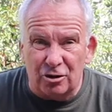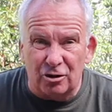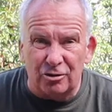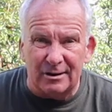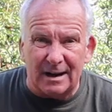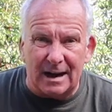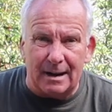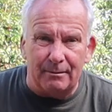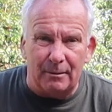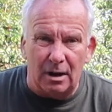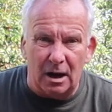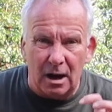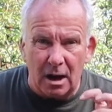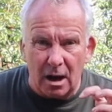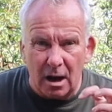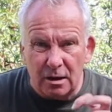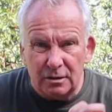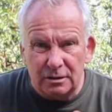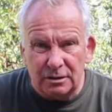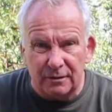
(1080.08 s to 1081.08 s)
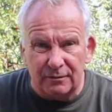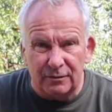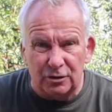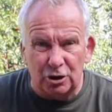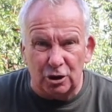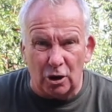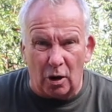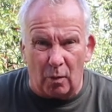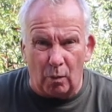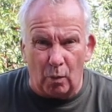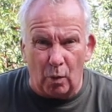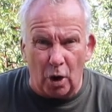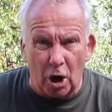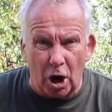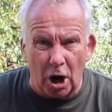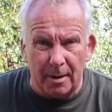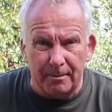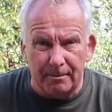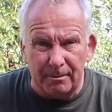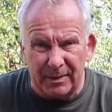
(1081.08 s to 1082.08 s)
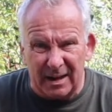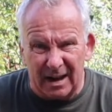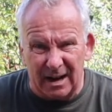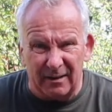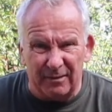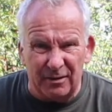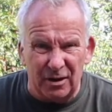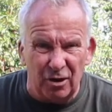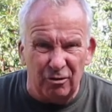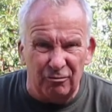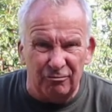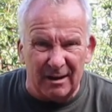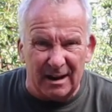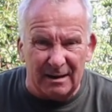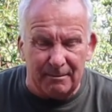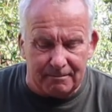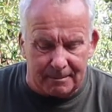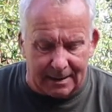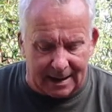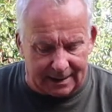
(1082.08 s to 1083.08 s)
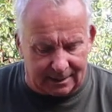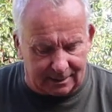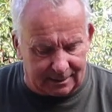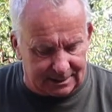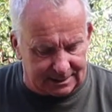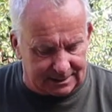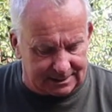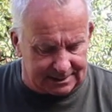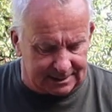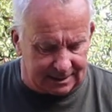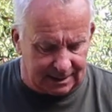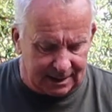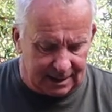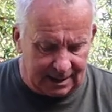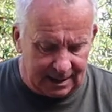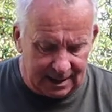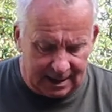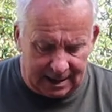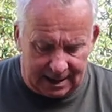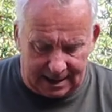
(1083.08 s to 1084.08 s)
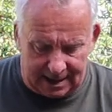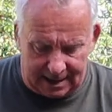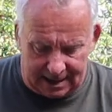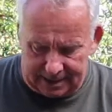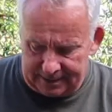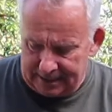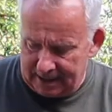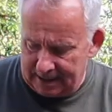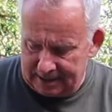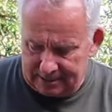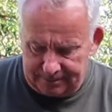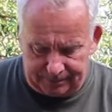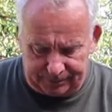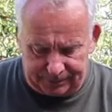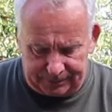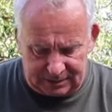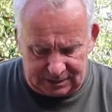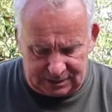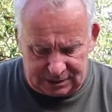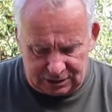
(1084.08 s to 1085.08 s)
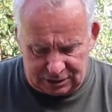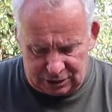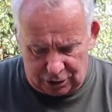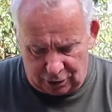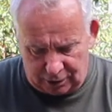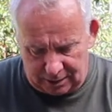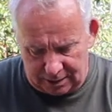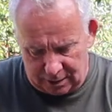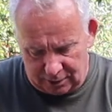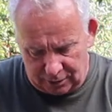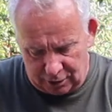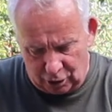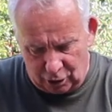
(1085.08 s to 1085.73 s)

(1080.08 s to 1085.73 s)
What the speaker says: crammed loads of chopped worm and a few red maggots. And then just looking at the